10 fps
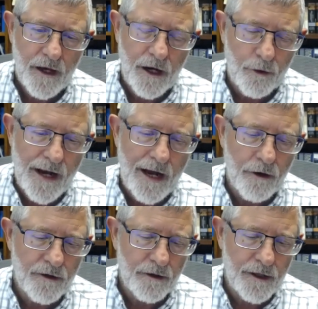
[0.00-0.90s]

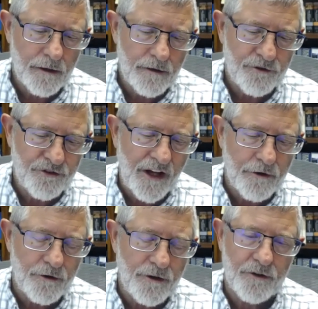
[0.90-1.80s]
around the
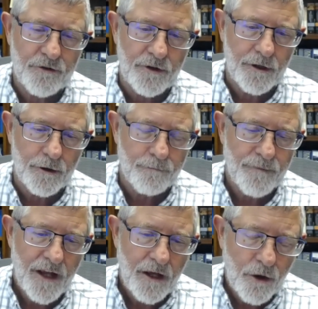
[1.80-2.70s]
southern Israel,
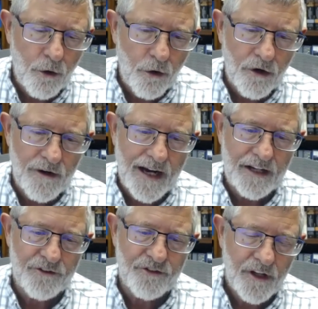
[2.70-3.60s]
the
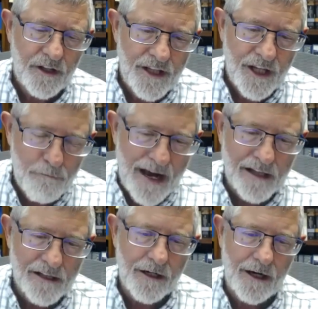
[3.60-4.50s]
Horites, the
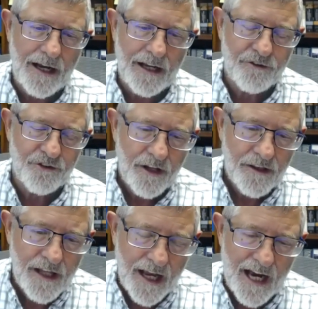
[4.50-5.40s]
Amalekites,
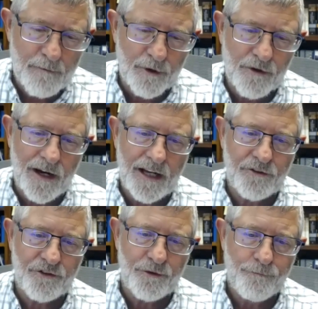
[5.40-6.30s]
the
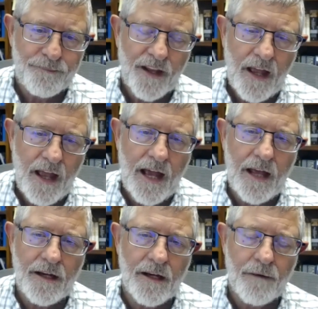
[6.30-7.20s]
Amorites.
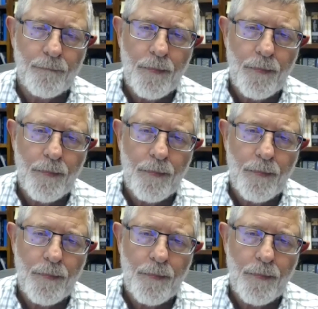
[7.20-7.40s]
And